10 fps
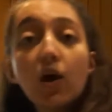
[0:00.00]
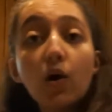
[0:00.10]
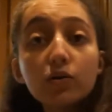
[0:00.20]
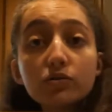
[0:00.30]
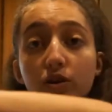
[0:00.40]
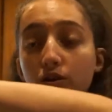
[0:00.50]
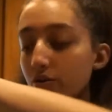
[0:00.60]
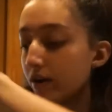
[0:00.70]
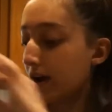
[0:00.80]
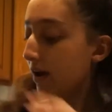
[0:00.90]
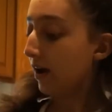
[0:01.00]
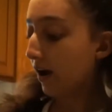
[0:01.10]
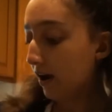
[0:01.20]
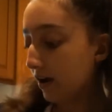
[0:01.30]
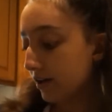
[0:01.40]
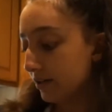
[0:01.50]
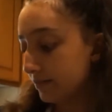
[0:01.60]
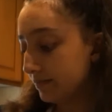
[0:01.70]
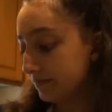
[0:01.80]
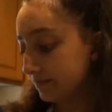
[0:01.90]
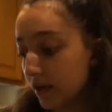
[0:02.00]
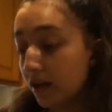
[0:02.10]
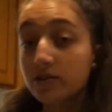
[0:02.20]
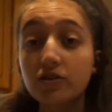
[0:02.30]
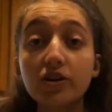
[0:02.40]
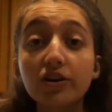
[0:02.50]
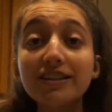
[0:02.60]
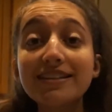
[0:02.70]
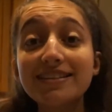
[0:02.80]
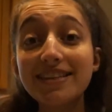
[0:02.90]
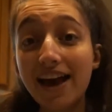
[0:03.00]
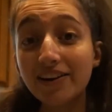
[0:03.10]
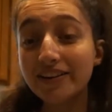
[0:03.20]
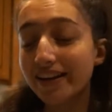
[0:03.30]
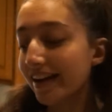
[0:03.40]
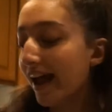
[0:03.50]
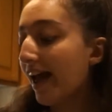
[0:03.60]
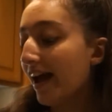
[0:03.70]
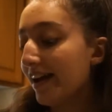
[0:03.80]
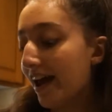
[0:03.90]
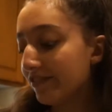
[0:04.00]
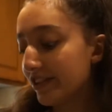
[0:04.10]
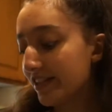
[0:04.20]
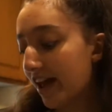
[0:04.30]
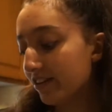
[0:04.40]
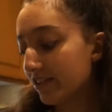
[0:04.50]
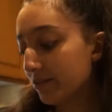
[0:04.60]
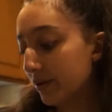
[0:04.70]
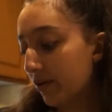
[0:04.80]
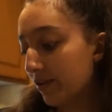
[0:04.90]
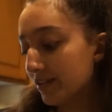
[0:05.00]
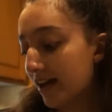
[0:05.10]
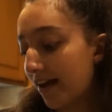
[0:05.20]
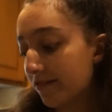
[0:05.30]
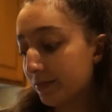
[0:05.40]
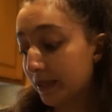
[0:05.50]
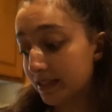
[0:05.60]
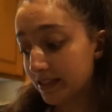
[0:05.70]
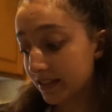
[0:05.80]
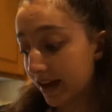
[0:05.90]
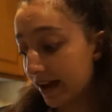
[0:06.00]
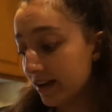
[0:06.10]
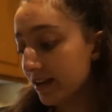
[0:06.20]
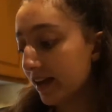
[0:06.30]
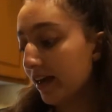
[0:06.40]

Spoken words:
Also, so it's currently Saturday, and every Saturday we always have pizza night.